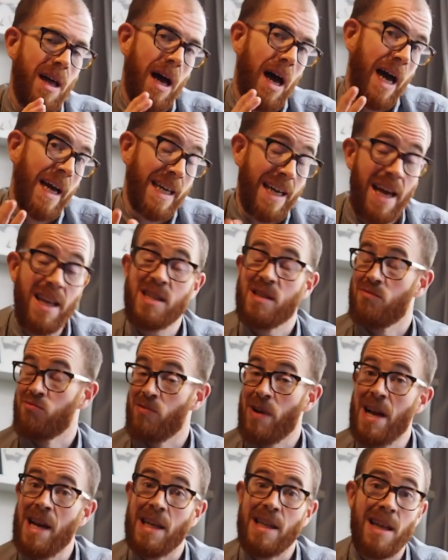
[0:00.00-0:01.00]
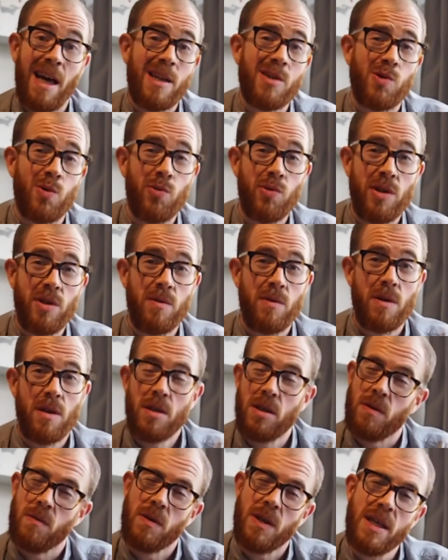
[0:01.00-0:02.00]
I guess really that's all you
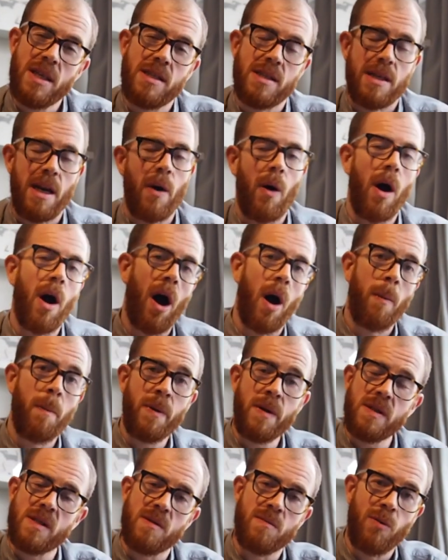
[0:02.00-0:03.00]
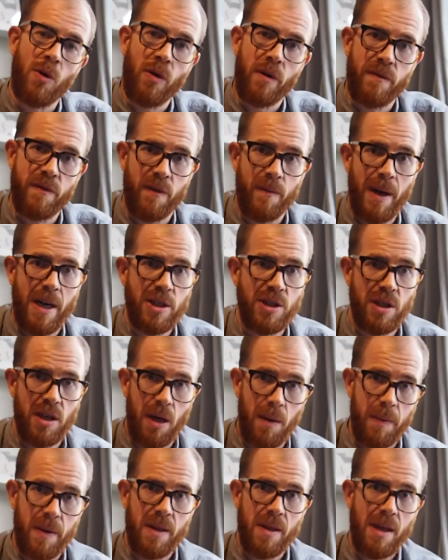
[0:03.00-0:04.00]
need to know. I'll put some more information
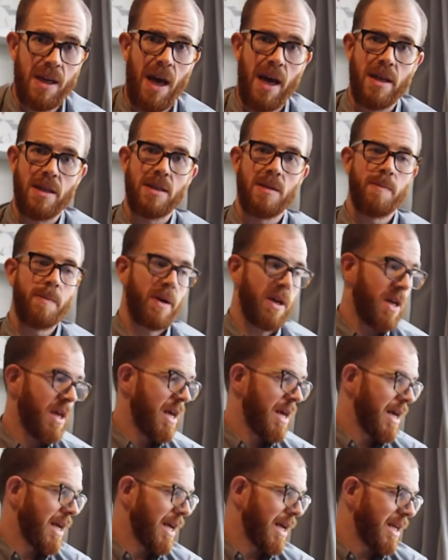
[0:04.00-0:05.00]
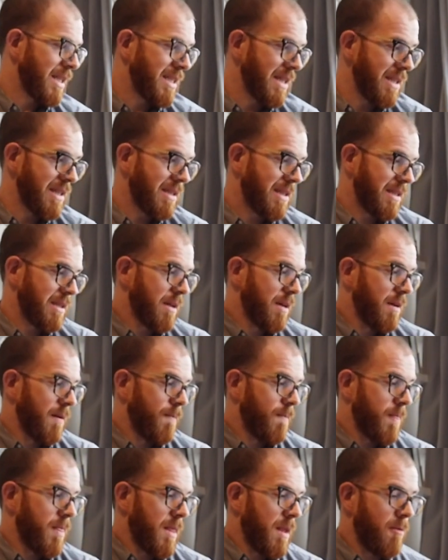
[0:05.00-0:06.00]
up at the end, but it is
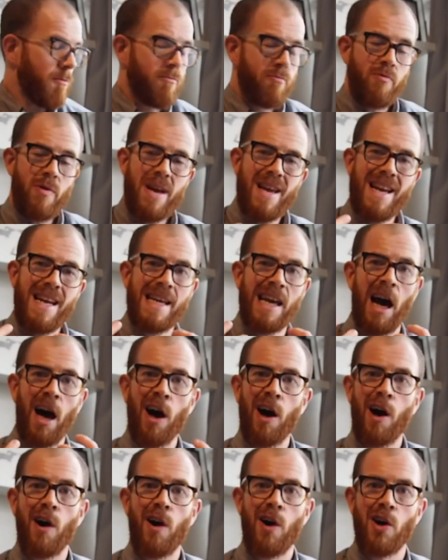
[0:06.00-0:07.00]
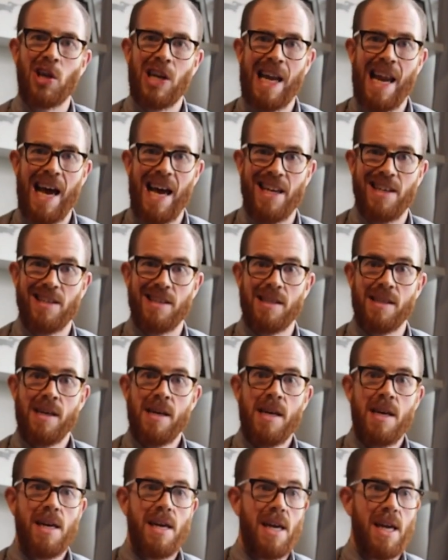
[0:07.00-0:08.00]
really hard land.
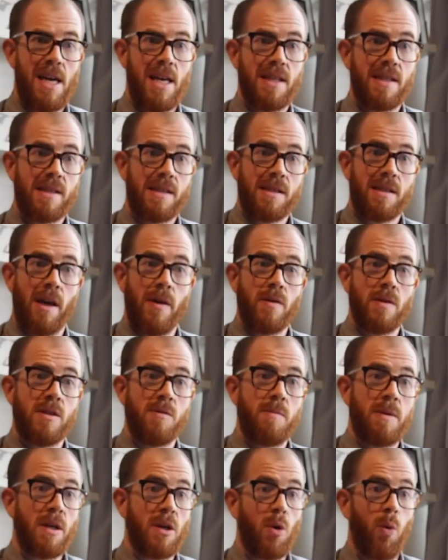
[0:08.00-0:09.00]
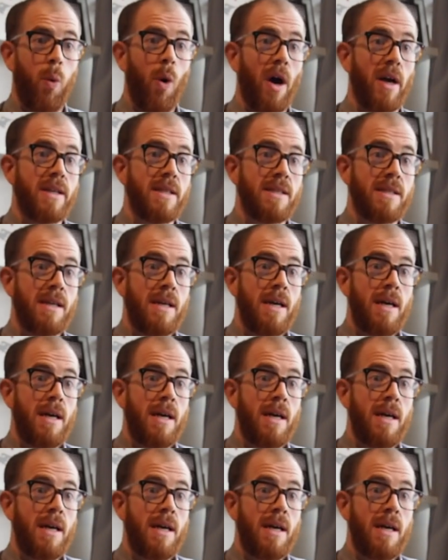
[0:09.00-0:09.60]
It's going to be quite